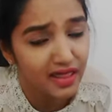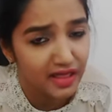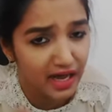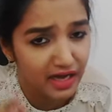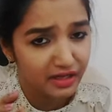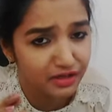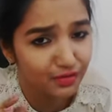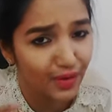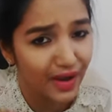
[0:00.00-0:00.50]

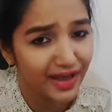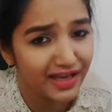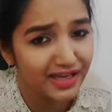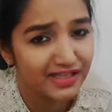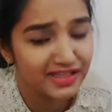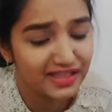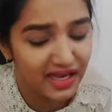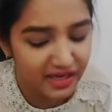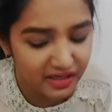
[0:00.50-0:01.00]
That is why
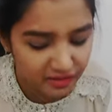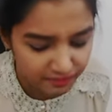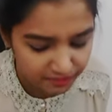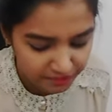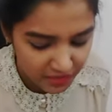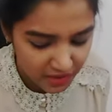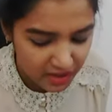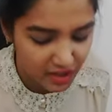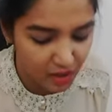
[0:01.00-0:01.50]
I say
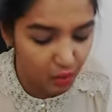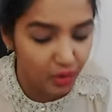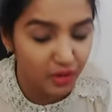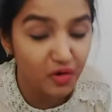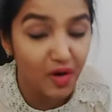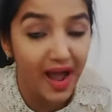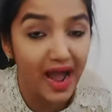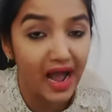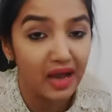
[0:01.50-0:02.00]
they
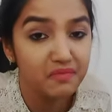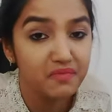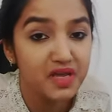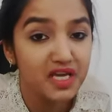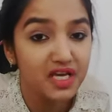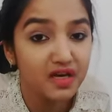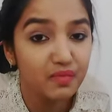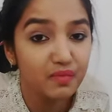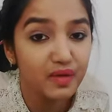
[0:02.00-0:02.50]
want to
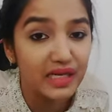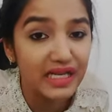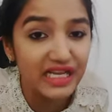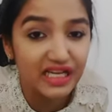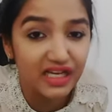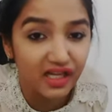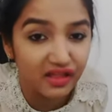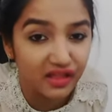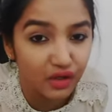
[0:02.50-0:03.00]

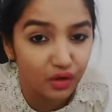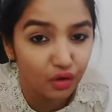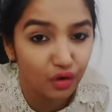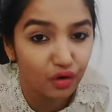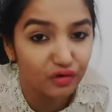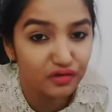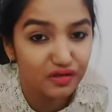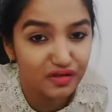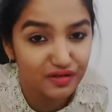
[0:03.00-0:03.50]
amicably cut the
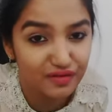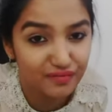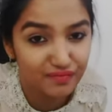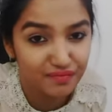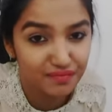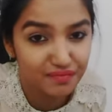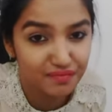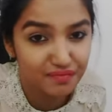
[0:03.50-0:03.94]
cords